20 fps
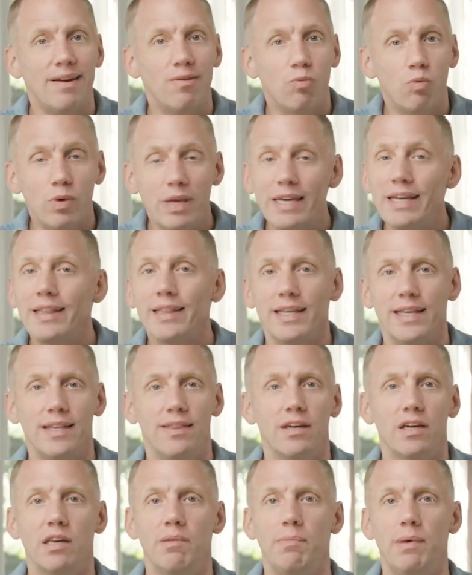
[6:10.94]
then weekly,
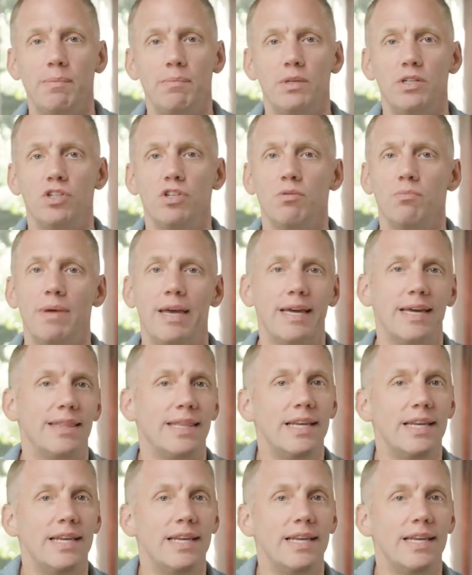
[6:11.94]
the commitments you make,